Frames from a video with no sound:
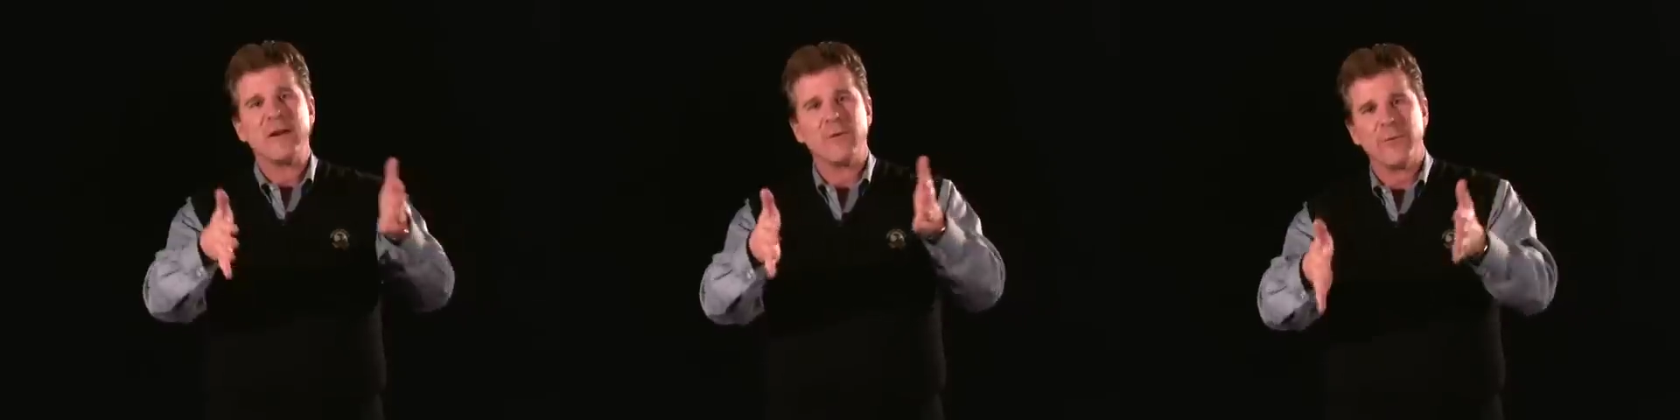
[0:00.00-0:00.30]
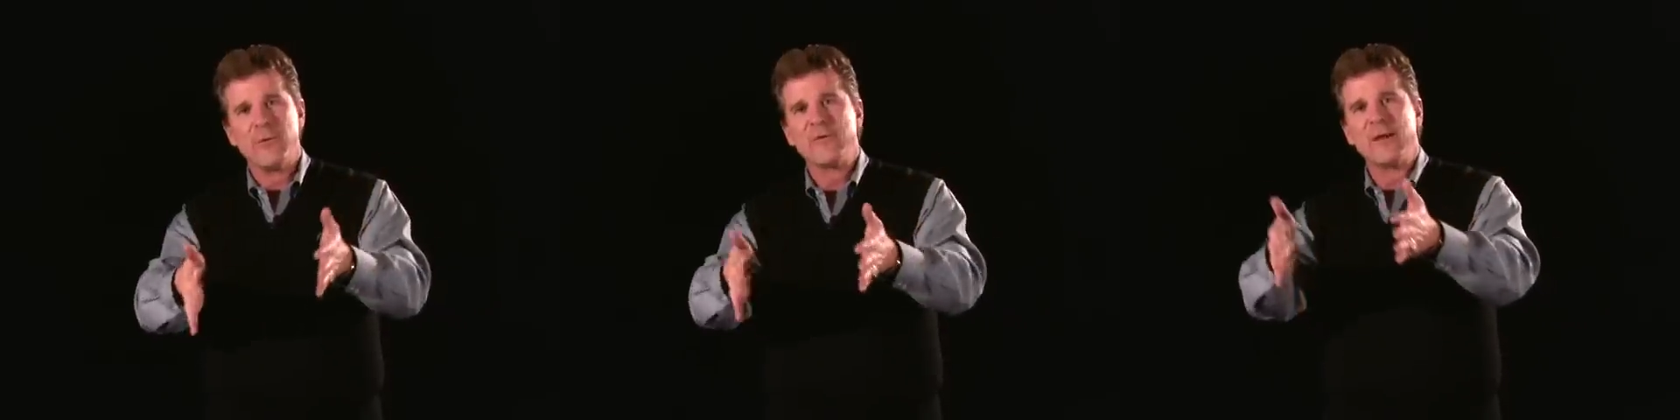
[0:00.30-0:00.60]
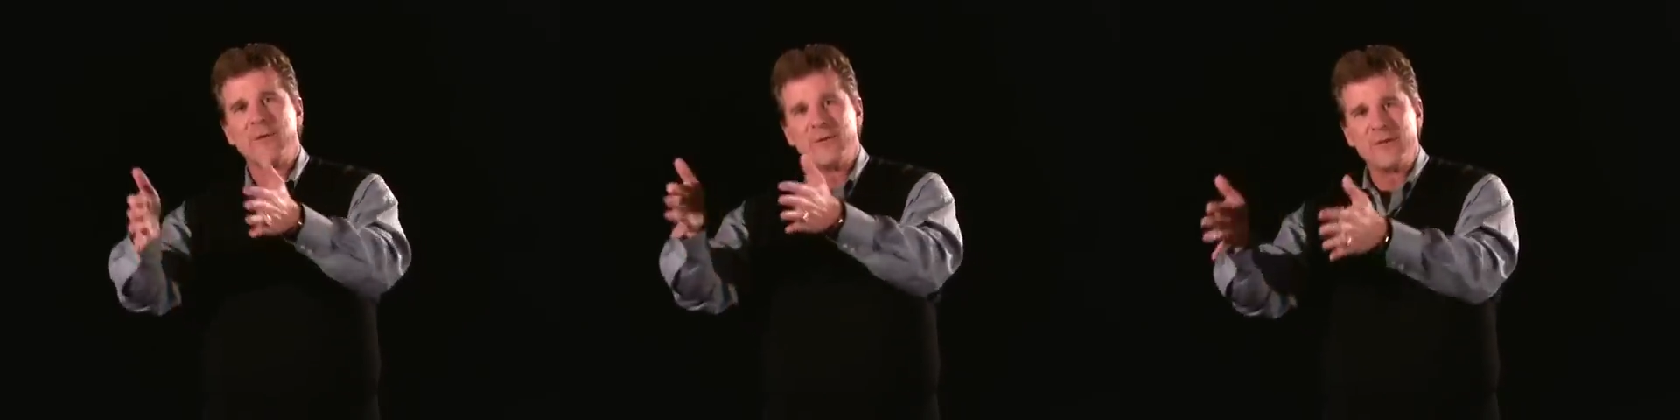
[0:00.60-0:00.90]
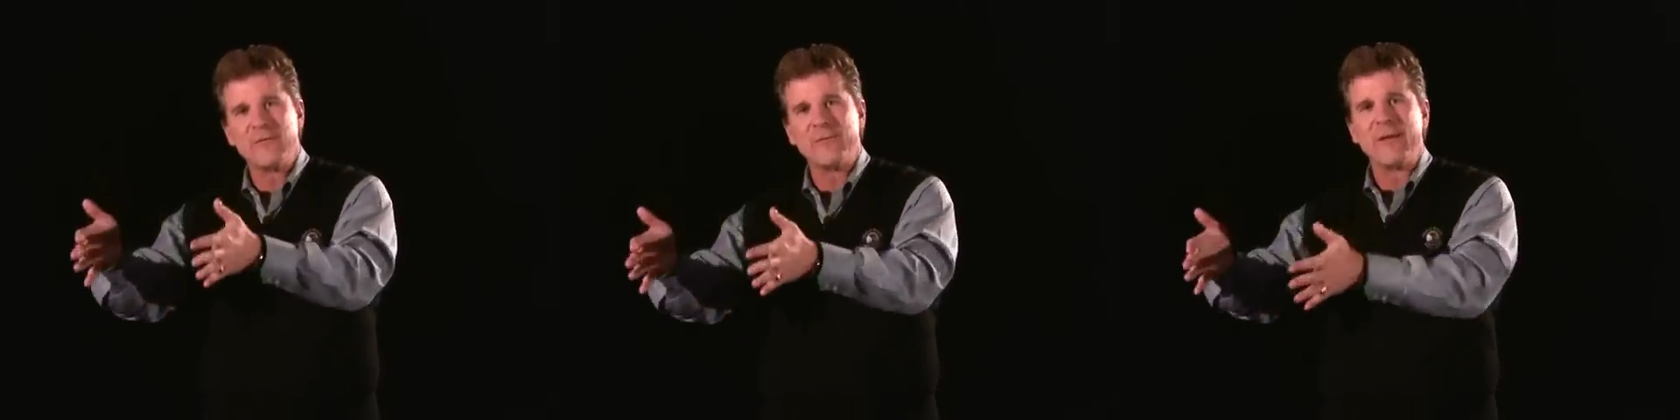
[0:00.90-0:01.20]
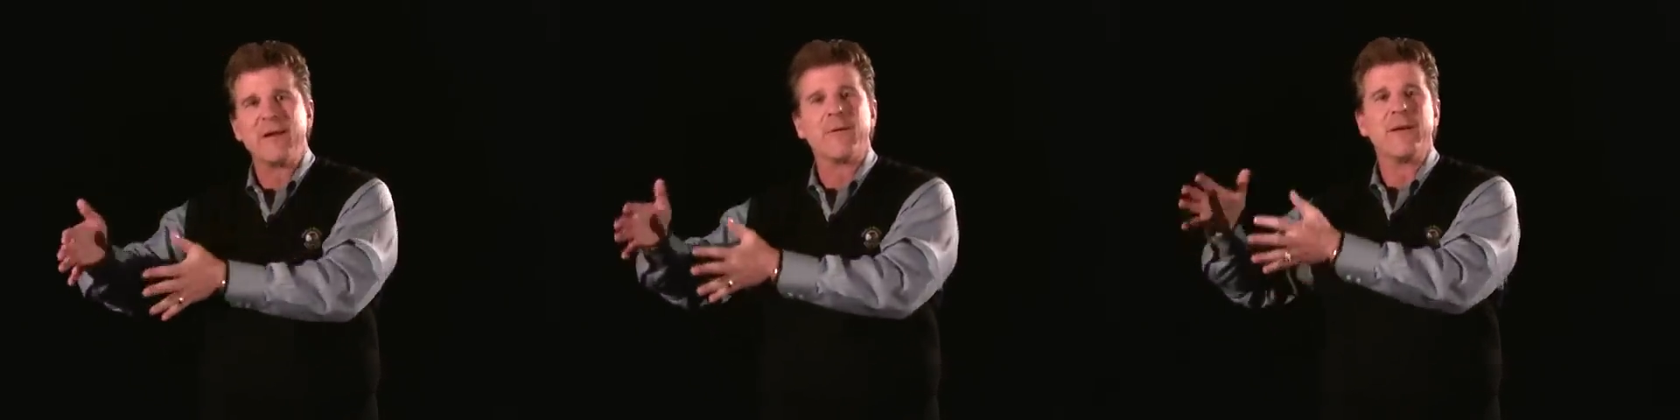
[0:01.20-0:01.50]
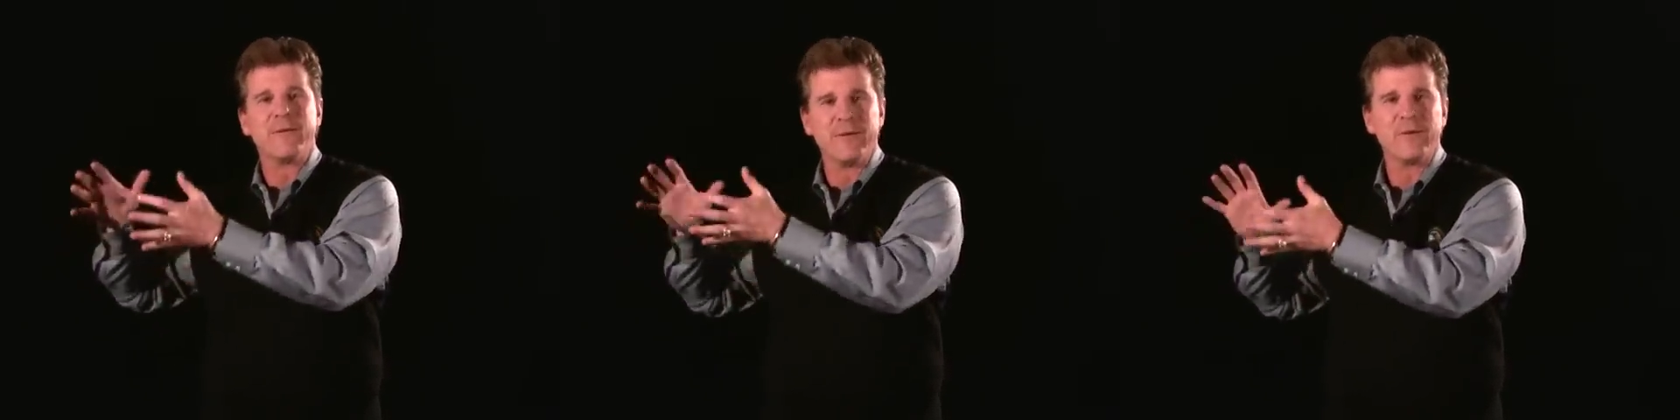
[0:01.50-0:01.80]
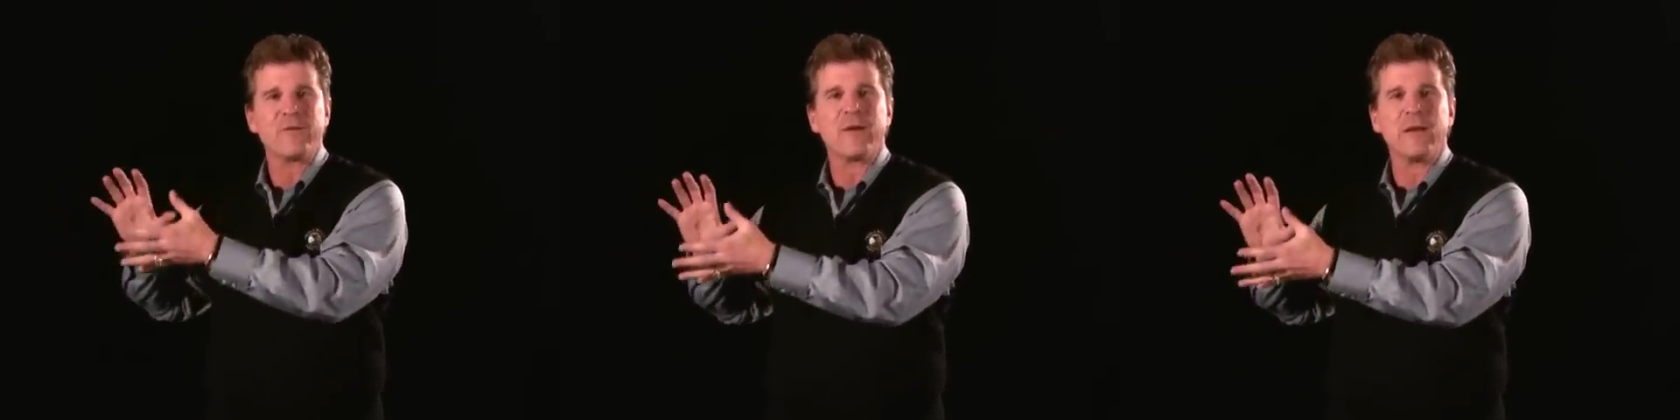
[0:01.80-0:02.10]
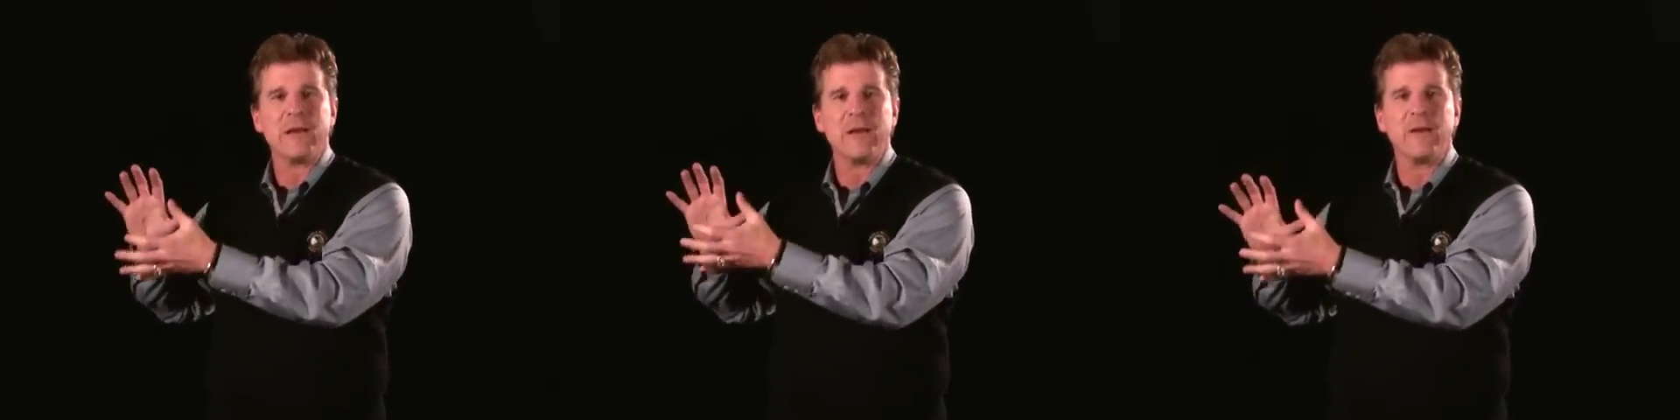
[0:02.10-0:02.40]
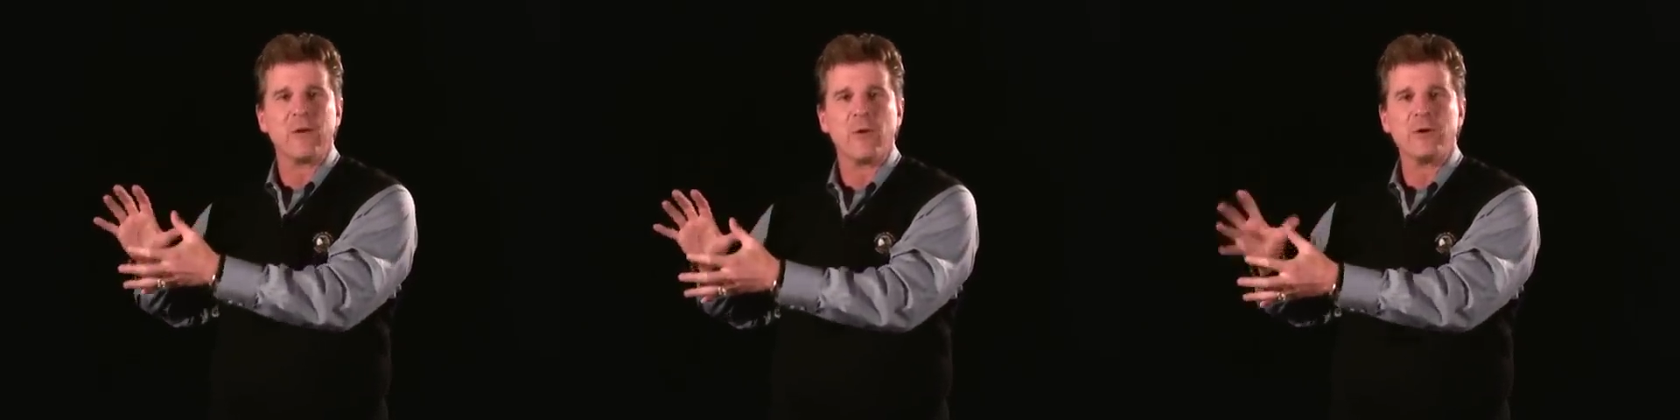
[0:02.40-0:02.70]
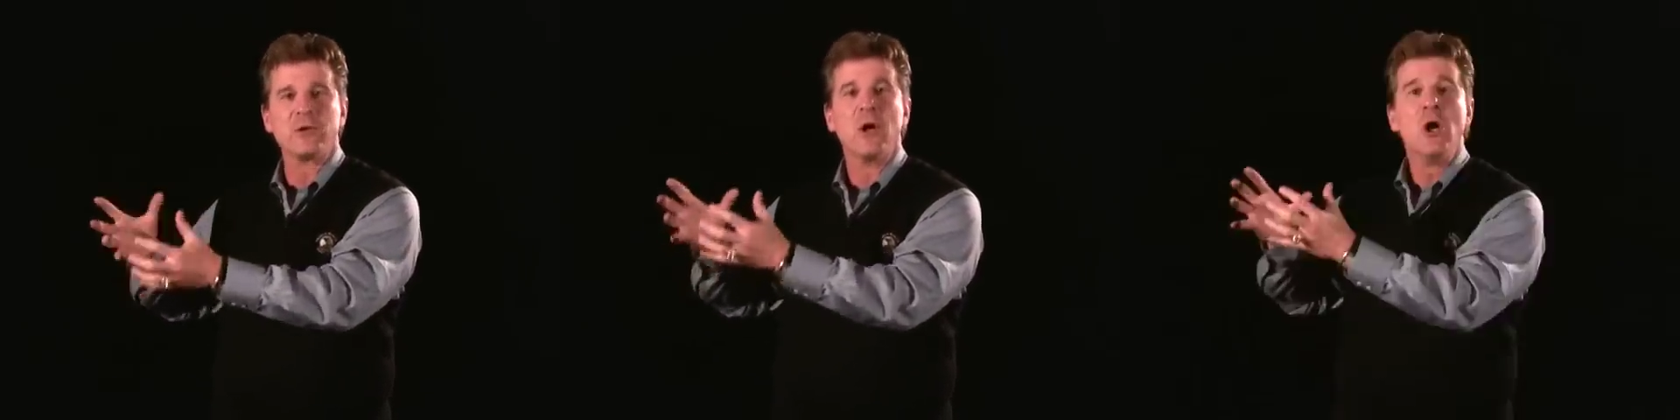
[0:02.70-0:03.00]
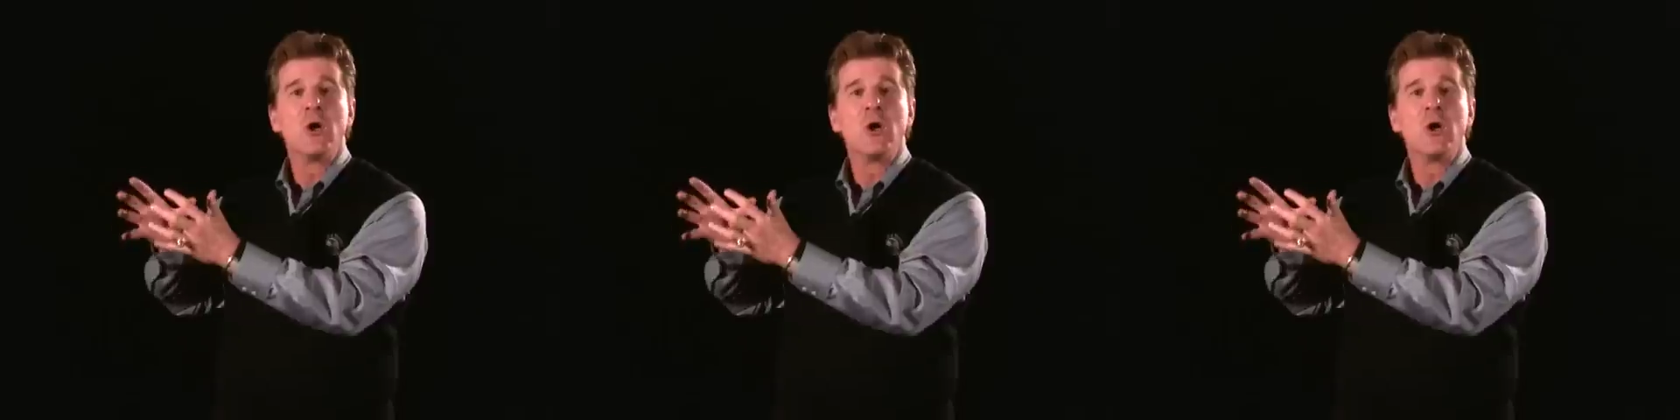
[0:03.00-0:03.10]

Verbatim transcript: later, and three weeks later, and six weeks later until you suddenly get in a crunch.